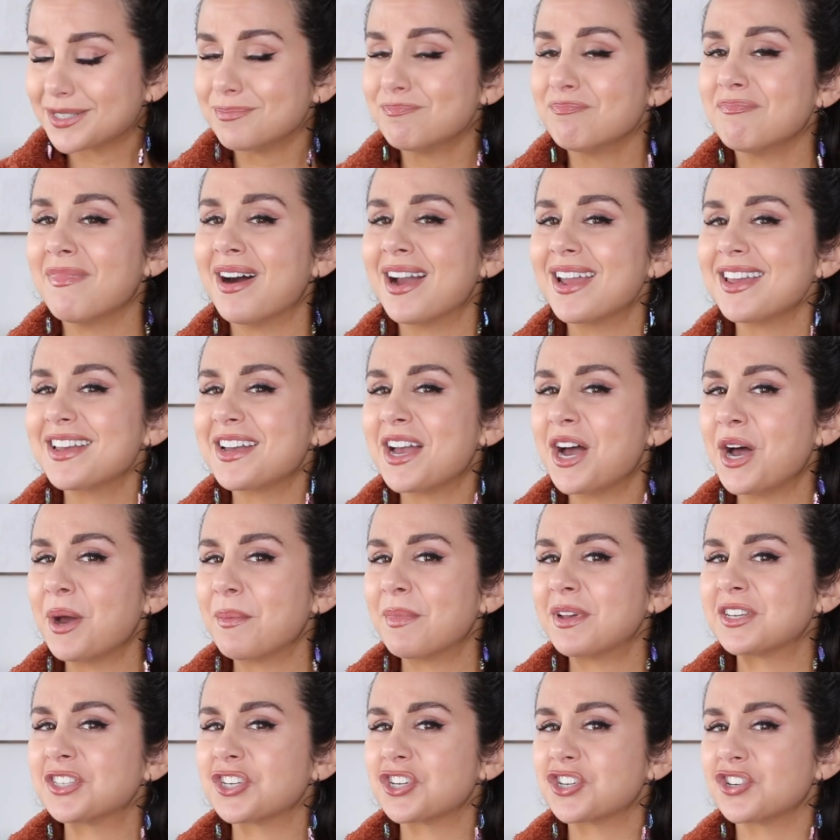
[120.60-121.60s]
might come
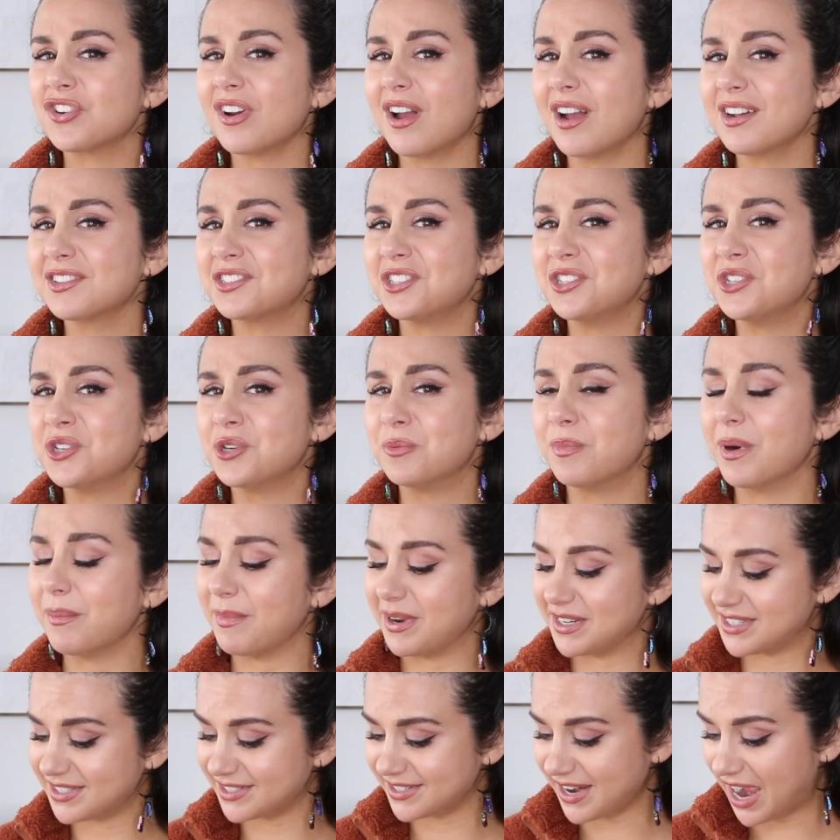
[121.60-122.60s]
as a shock to you, but
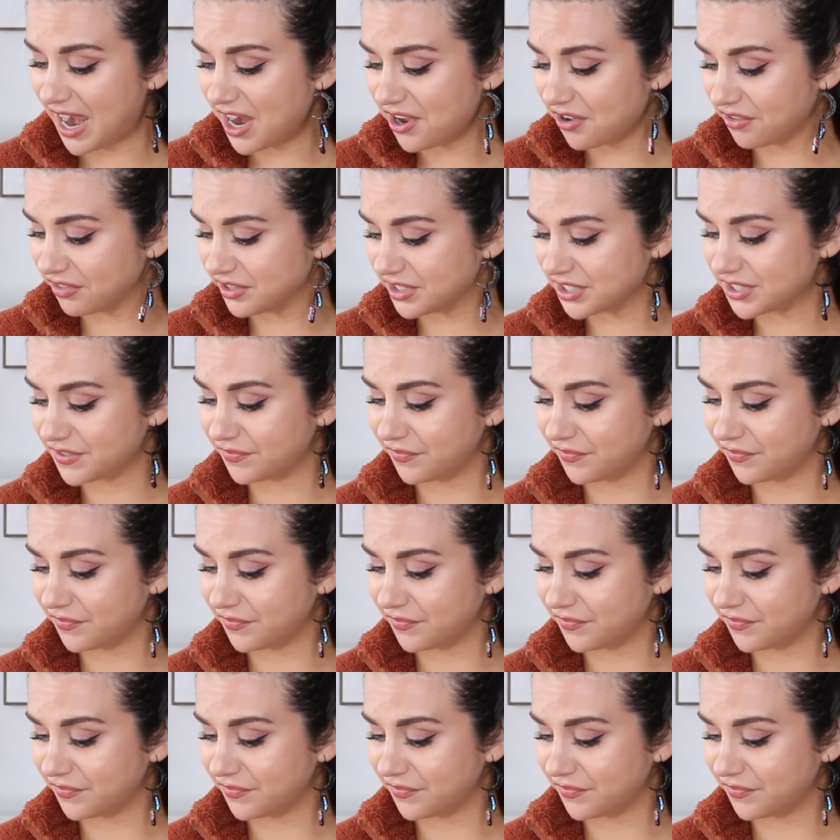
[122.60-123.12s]
my style this